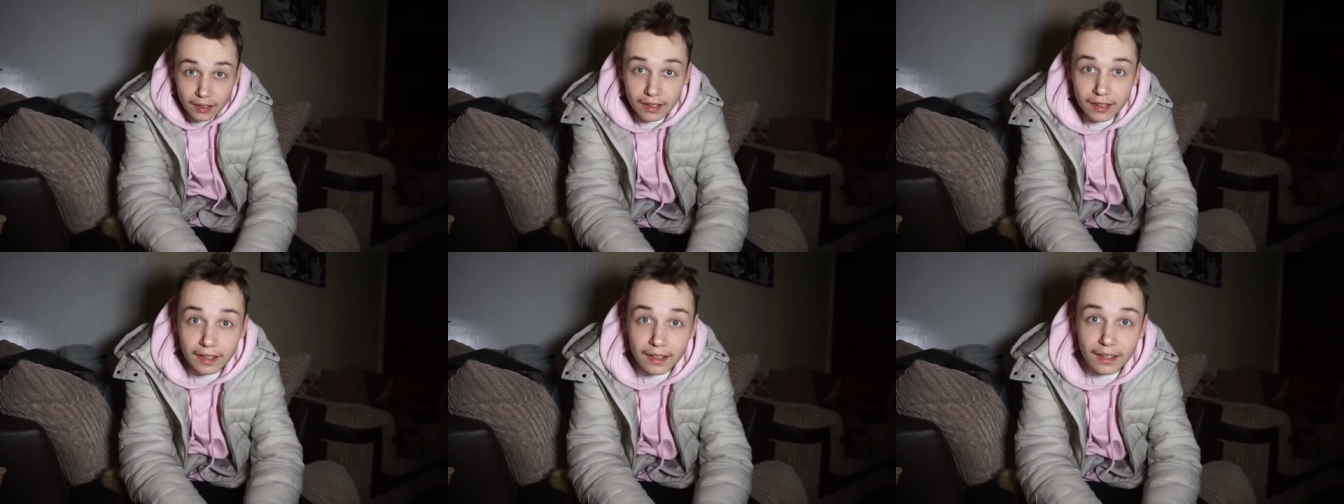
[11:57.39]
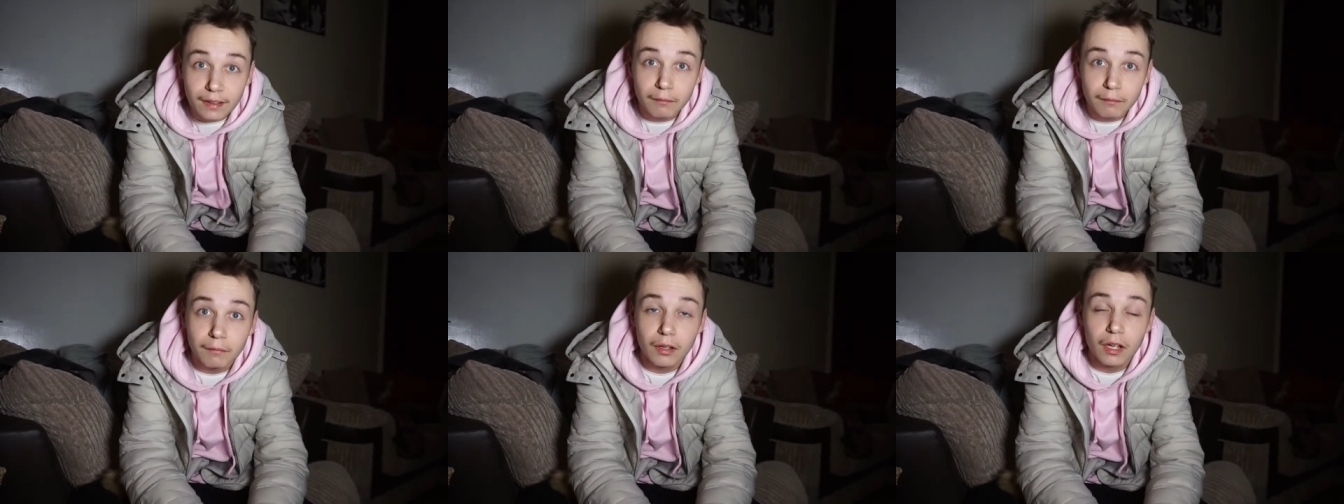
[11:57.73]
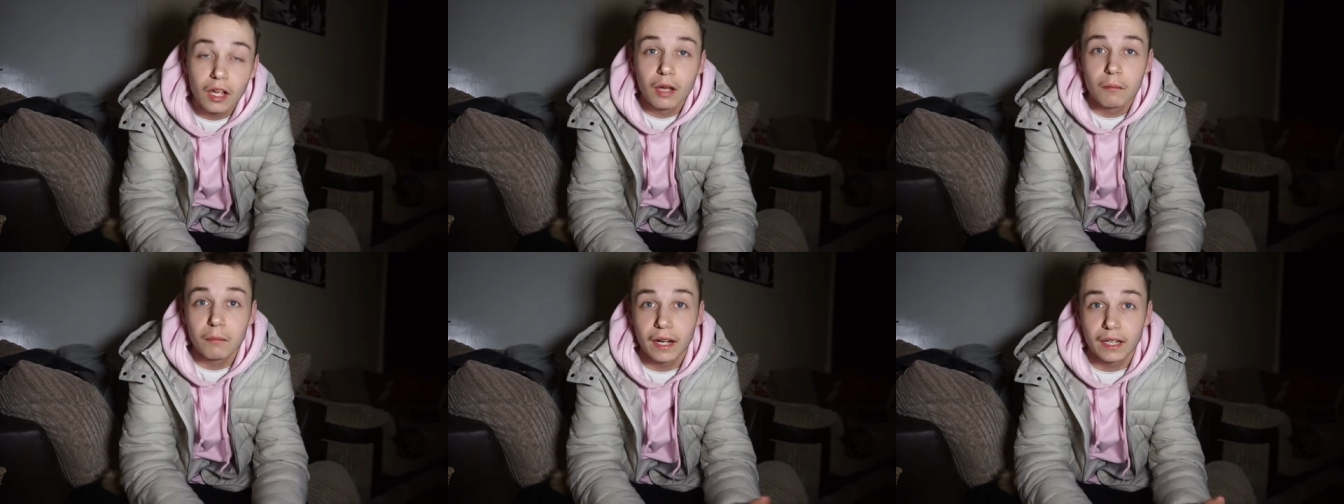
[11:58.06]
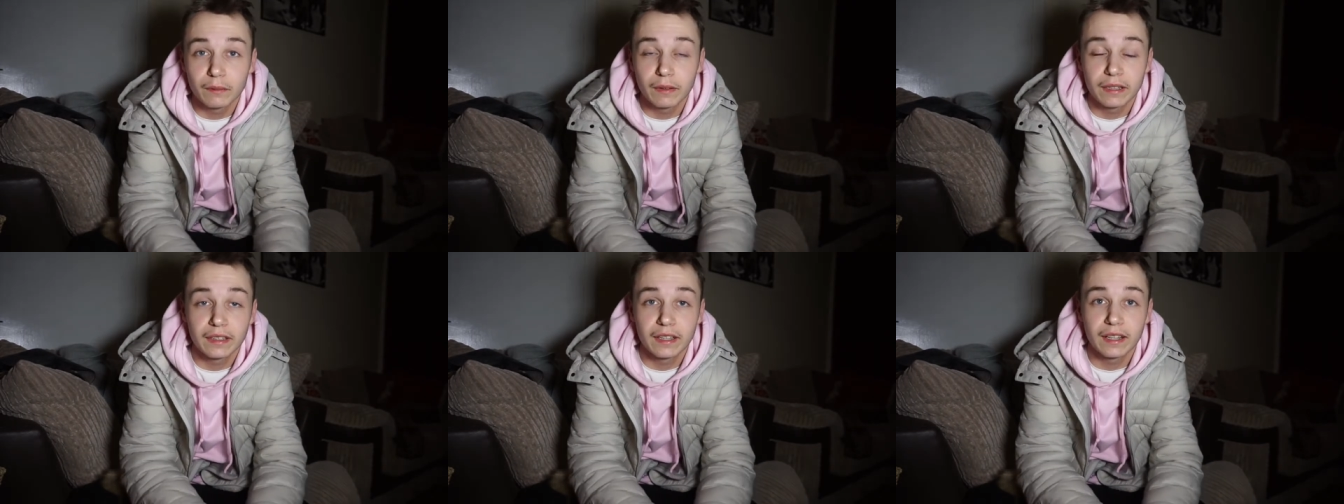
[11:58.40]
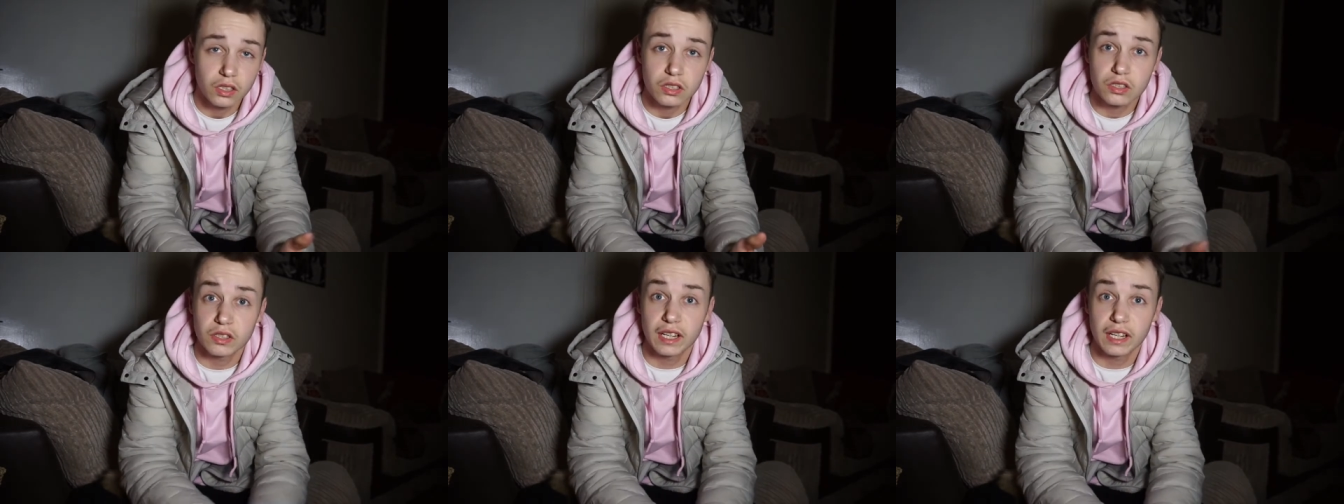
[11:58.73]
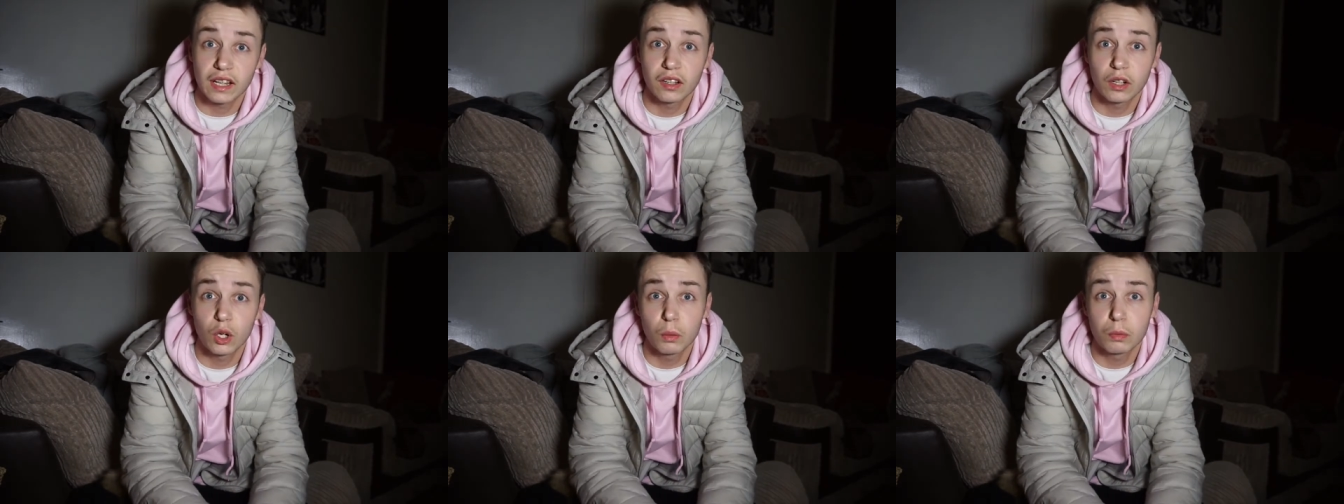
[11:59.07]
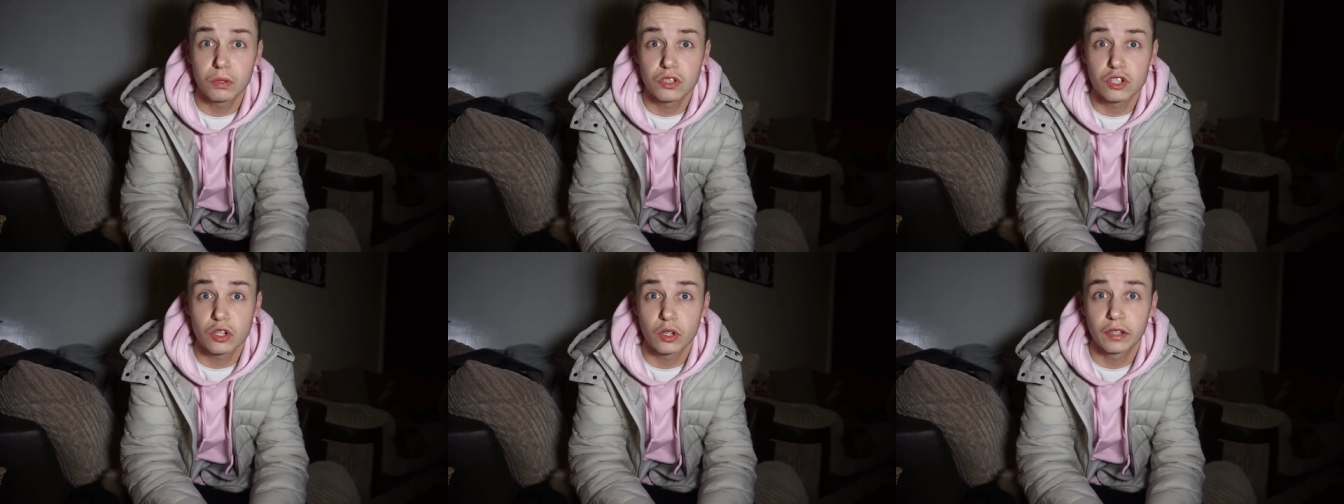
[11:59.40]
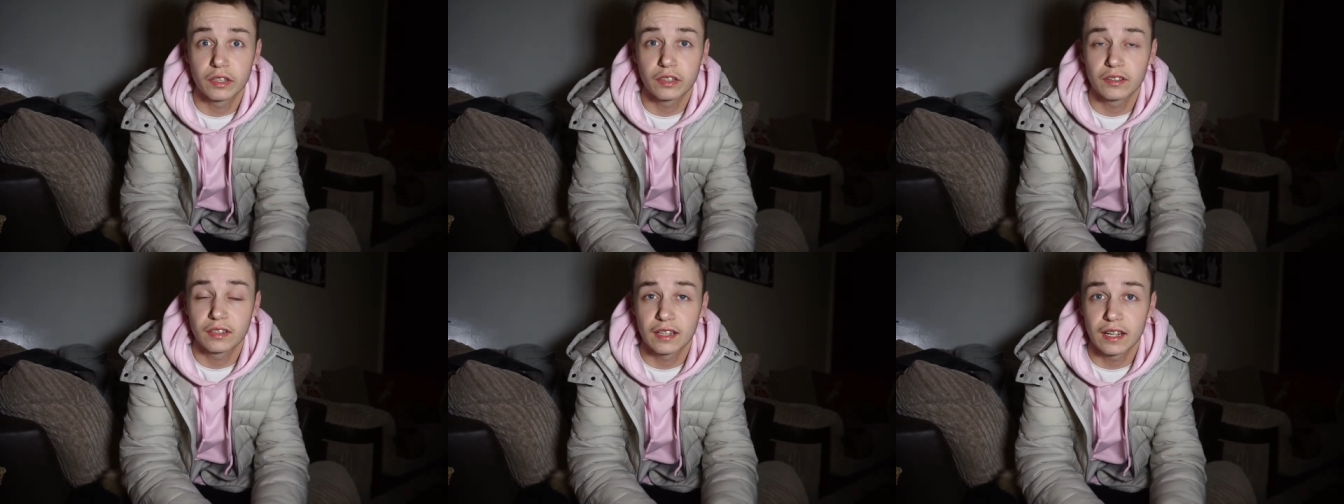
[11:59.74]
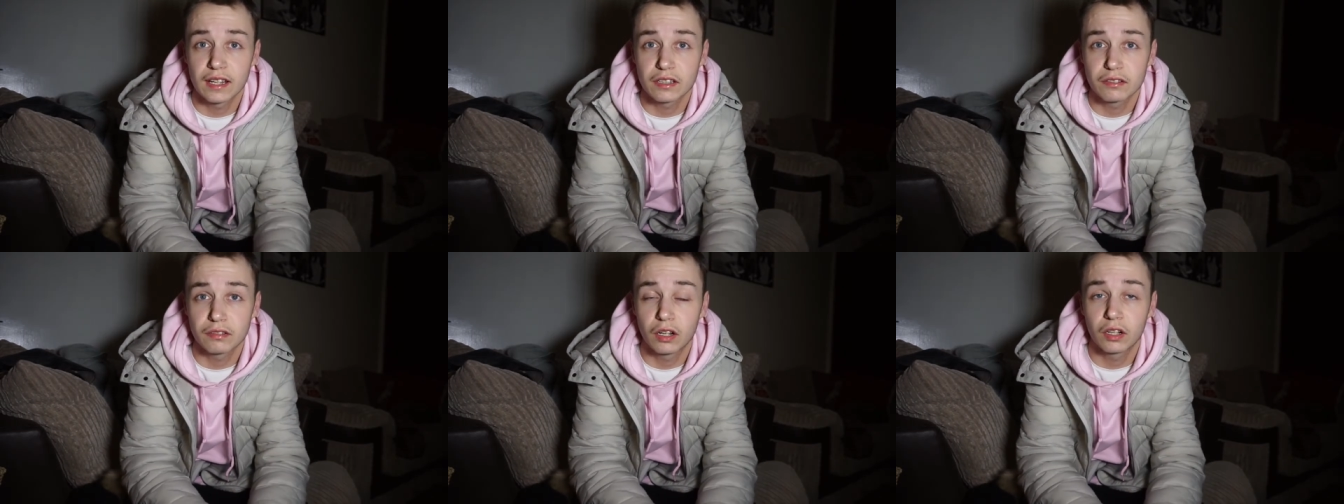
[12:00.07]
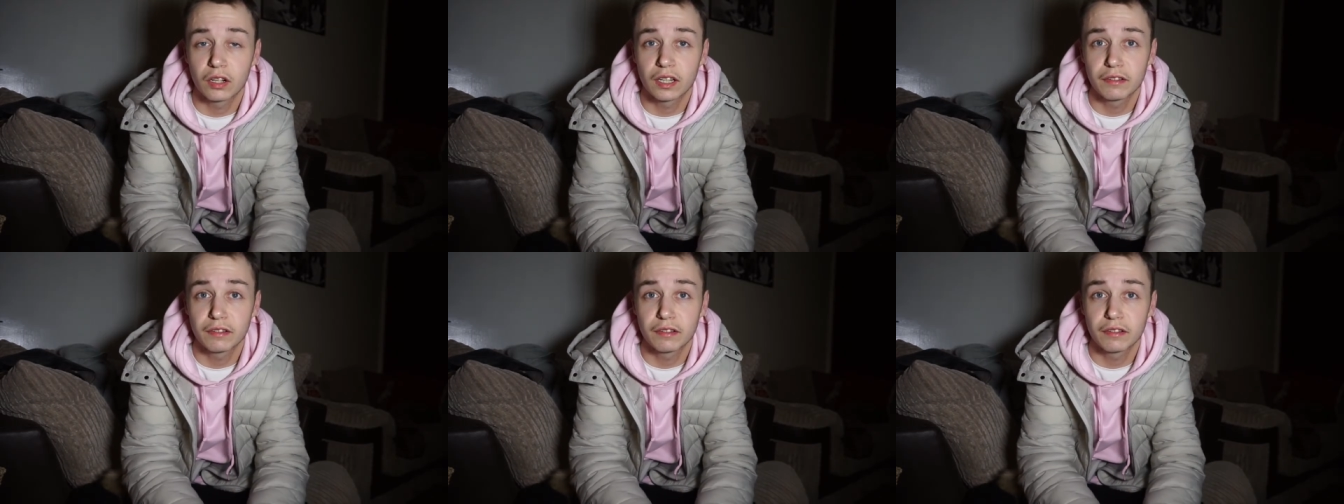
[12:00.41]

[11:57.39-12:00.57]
Um, but anyway, yeah. So yeah, I hope you enjoyed today's vlog.